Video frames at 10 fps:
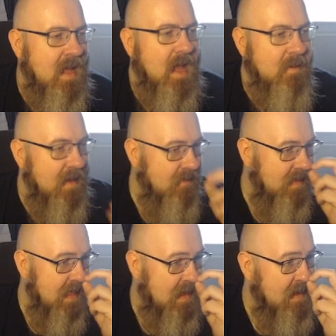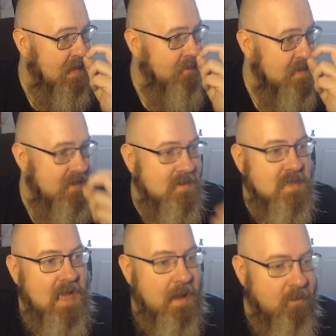And if I click on image, it
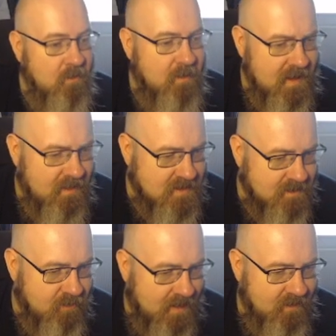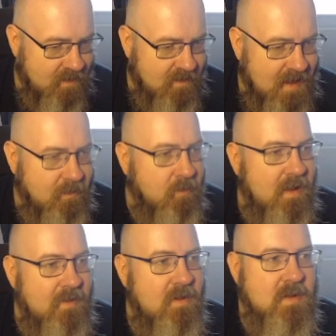uses Apple. I think it uses Preview. Use Apple
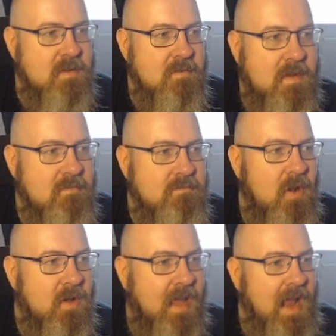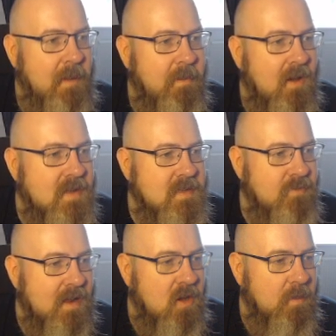Preview plugin API to
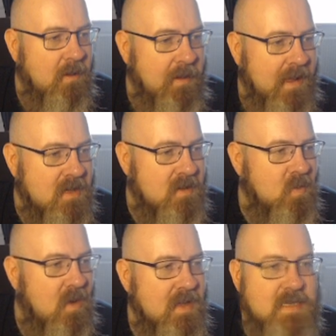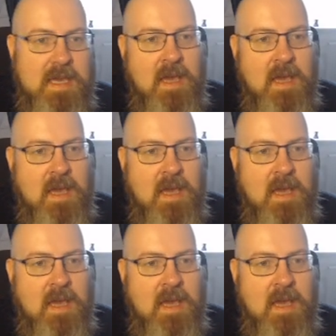bring up a better quality,